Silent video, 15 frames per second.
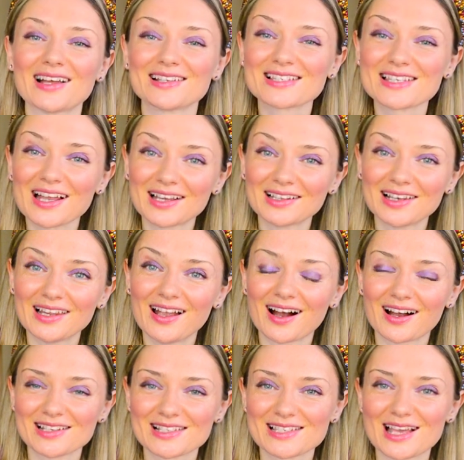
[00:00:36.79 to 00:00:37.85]
And secondly,
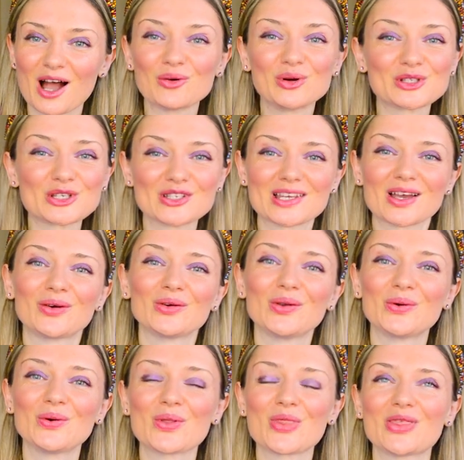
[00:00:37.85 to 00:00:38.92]
guys, I want to tell
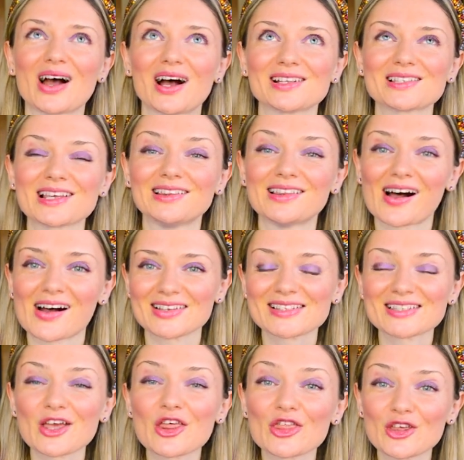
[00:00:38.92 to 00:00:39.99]
you that
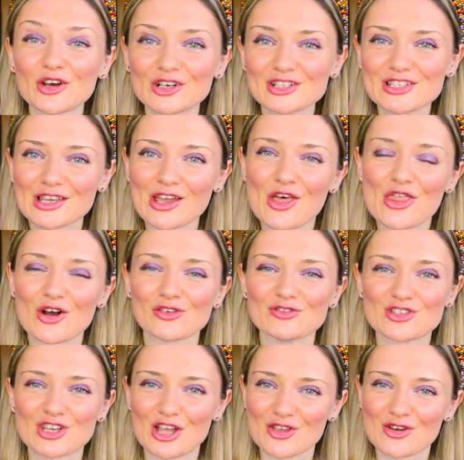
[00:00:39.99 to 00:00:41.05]
last thirtieth
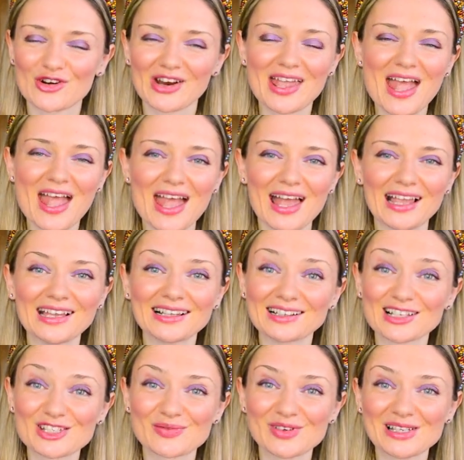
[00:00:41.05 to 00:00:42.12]
of January,
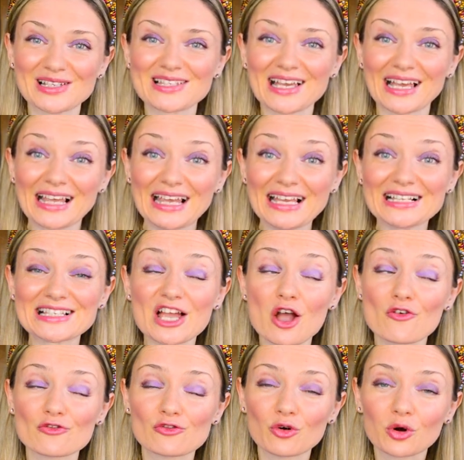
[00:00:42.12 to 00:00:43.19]
English Vids hit
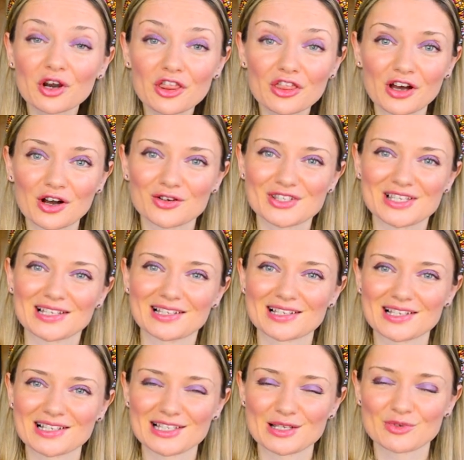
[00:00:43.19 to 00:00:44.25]
four thousand
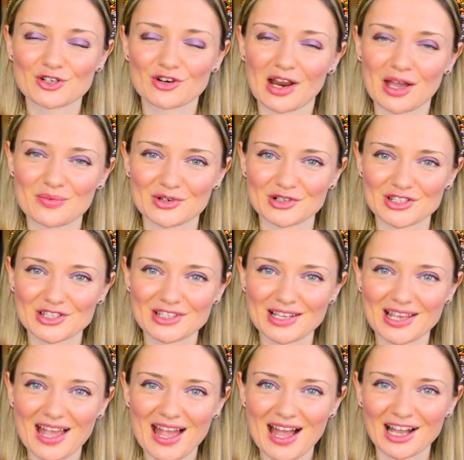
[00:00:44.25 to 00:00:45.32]
subscribers.
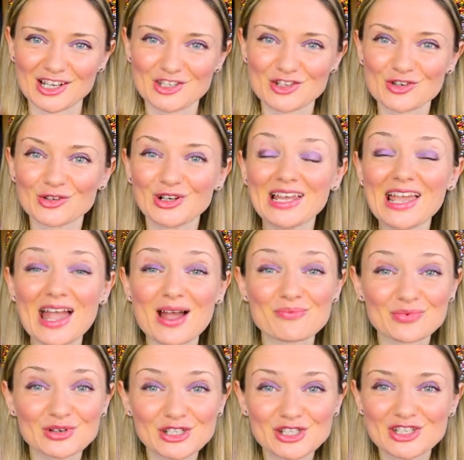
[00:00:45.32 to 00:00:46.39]
I truly
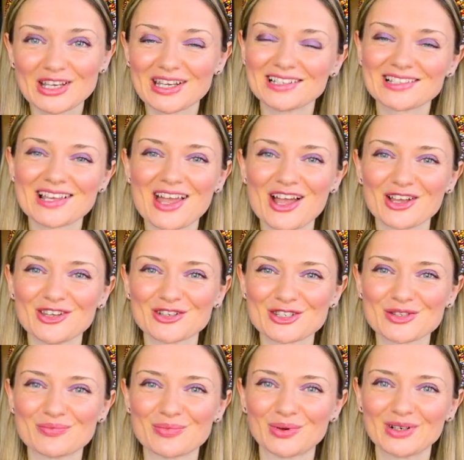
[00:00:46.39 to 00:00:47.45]
appreciate your
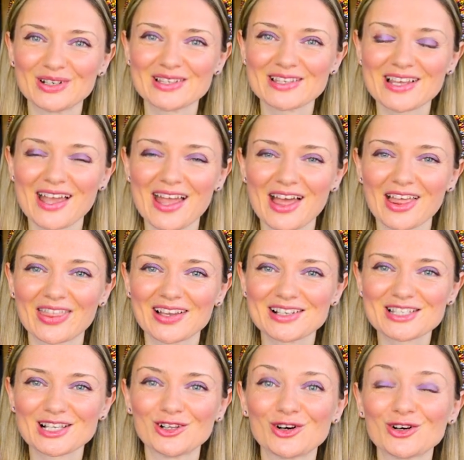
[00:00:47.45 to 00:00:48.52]
support.
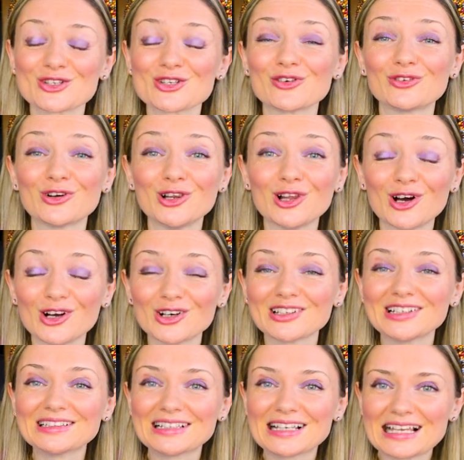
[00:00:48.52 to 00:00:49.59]
Thanks a lot for
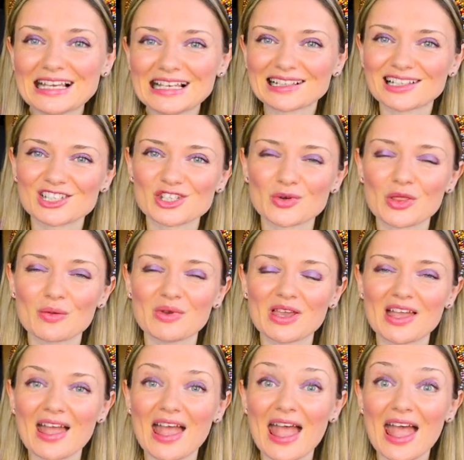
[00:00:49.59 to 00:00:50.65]
learning English with
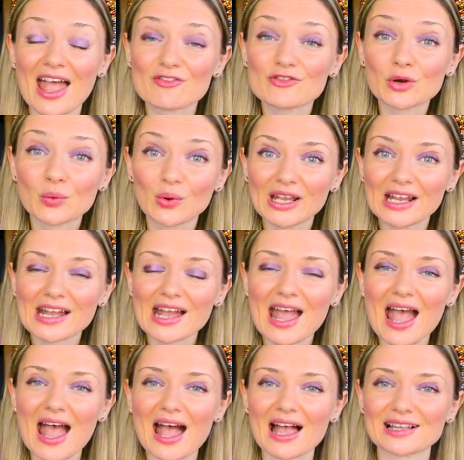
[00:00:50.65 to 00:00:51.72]
me every week
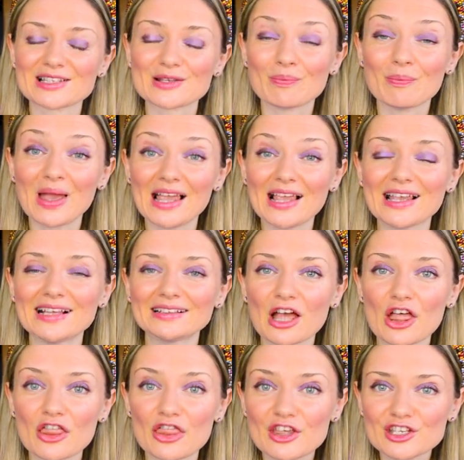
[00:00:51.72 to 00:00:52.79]
and
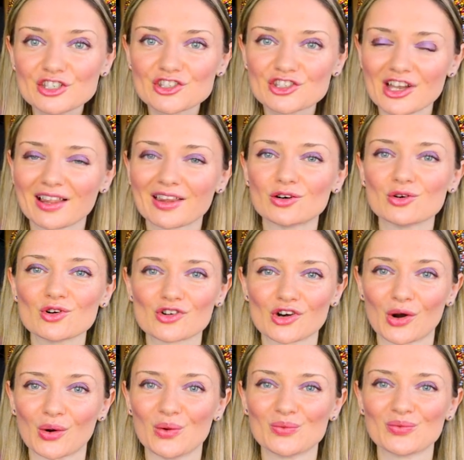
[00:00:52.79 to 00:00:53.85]
making this channel
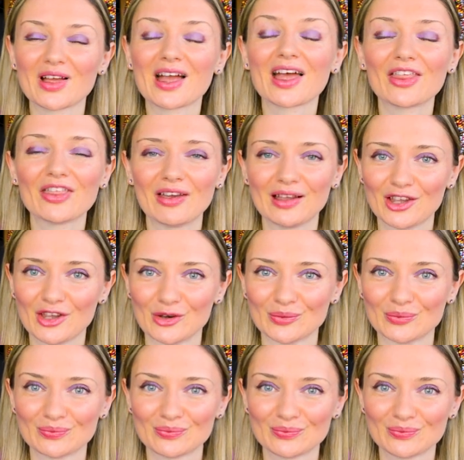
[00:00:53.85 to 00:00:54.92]
grow. Thank
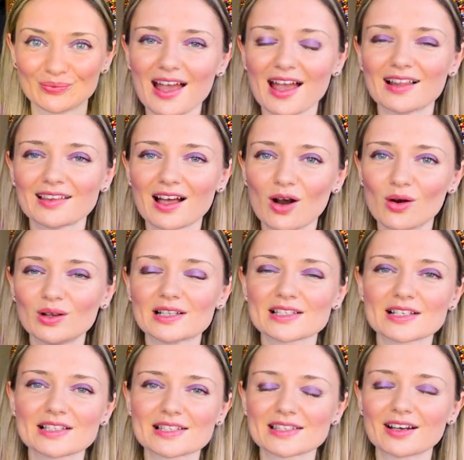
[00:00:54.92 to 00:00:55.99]
you. And now
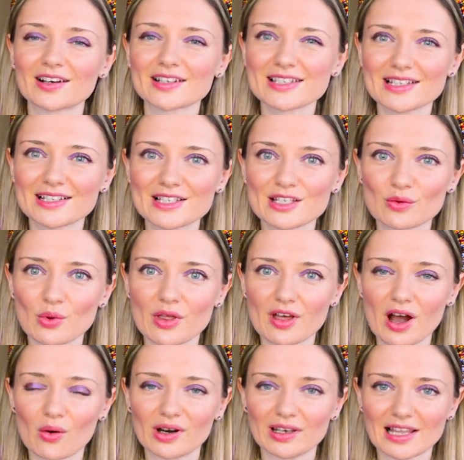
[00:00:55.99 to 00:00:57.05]
let's get started with
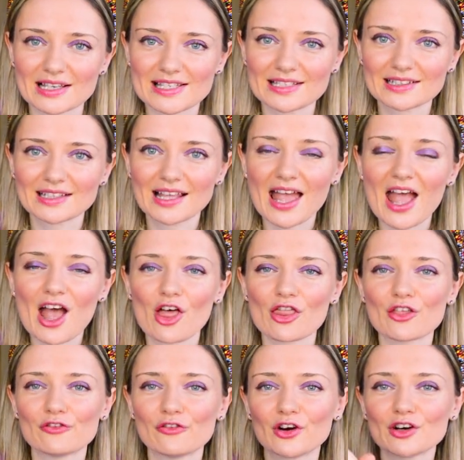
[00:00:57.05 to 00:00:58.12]
our lesson.
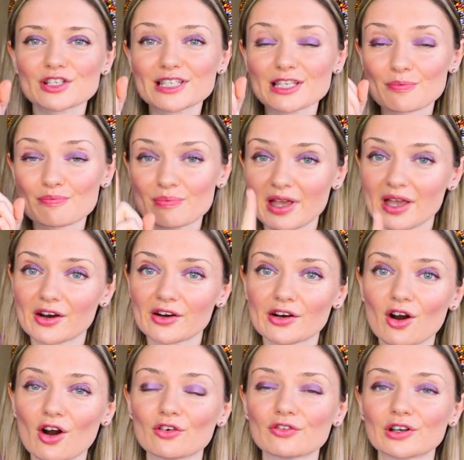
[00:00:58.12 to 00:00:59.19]
The first
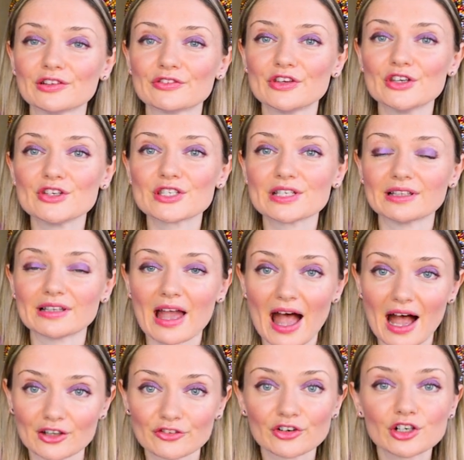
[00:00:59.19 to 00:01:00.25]
pair of confusing
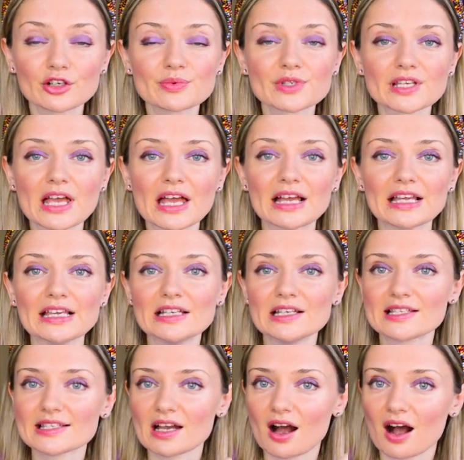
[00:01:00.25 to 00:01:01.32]
adverbs
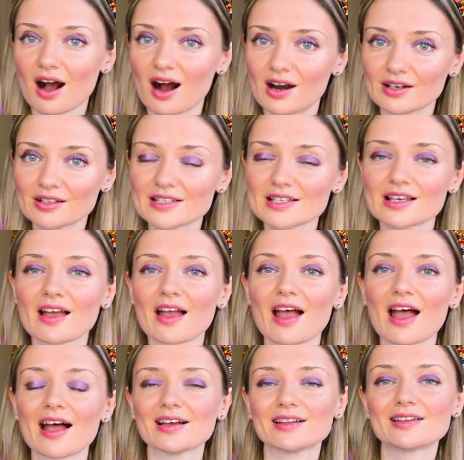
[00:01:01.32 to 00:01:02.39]
is hard
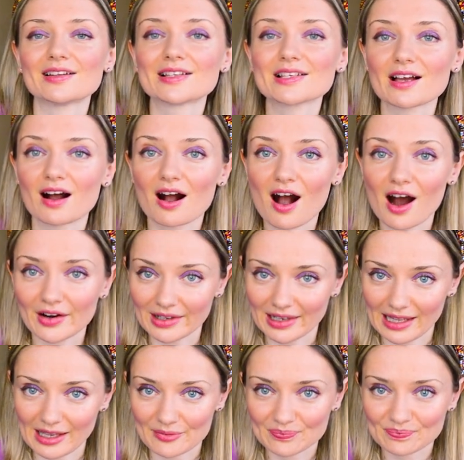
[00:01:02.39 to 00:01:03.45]
and
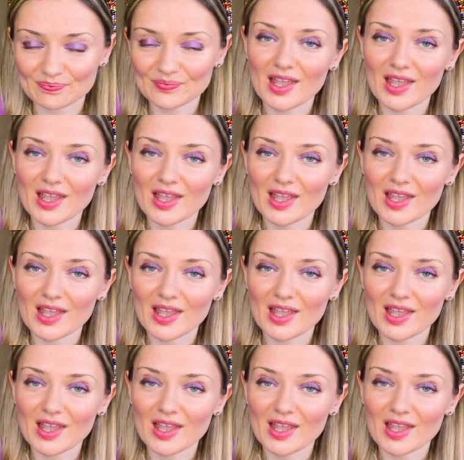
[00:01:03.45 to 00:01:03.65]
hardly.